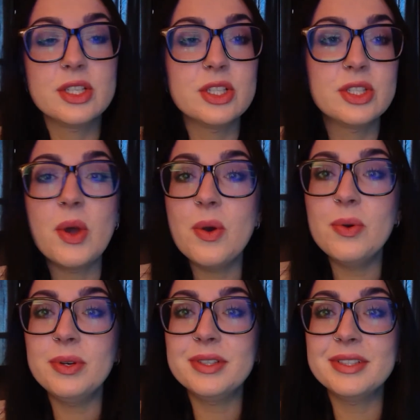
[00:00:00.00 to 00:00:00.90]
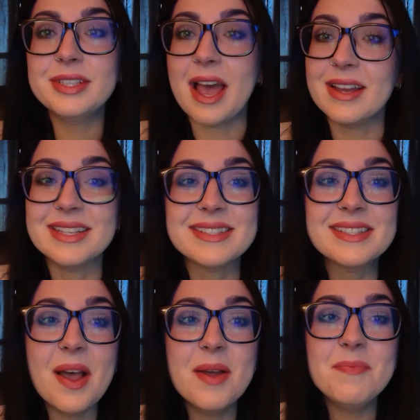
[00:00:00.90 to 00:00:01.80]
So yeah, in
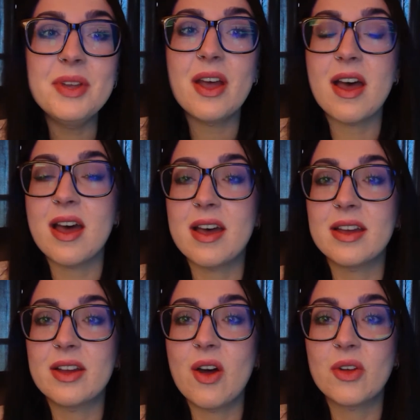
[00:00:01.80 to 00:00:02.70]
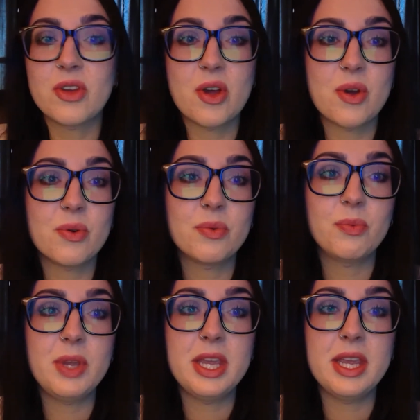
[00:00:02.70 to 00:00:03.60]
sum, although
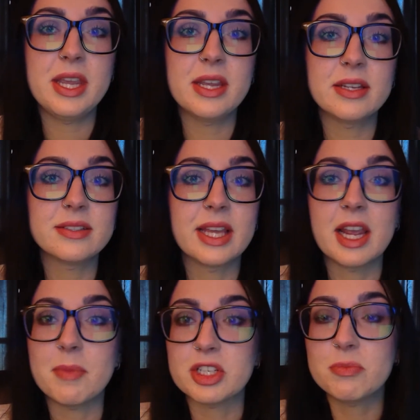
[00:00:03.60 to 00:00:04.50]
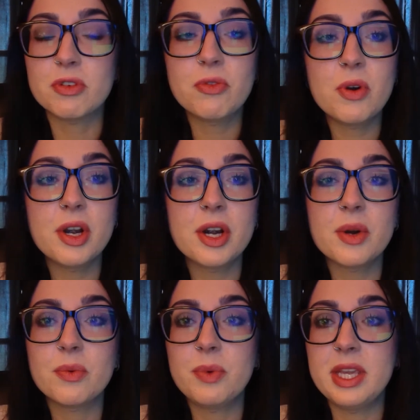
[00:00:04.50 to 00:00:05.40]
we, like I mentioned before,
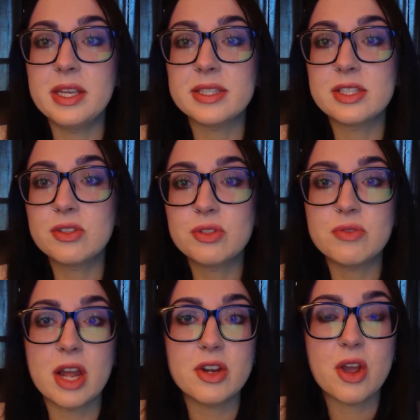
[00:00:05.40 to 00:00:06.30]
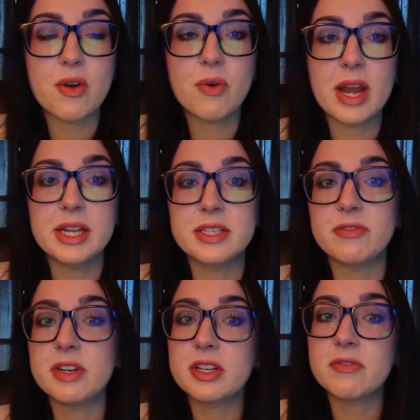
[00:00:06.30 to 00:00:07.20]
we still do not know any
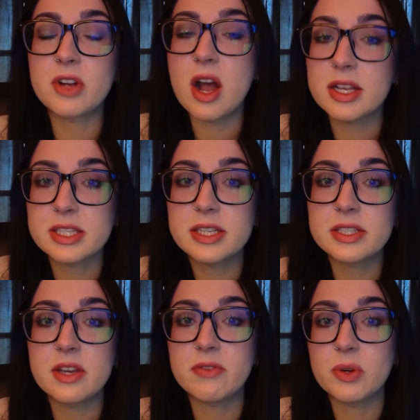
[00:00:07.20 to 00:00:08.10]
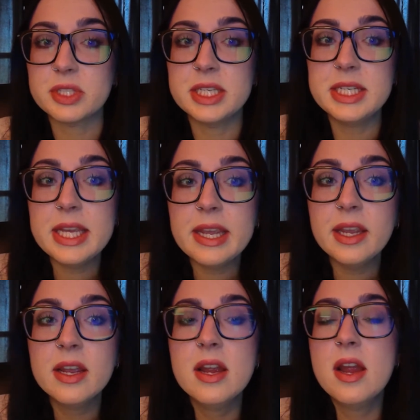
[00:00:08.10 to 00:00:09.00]
definitive causes of OCD,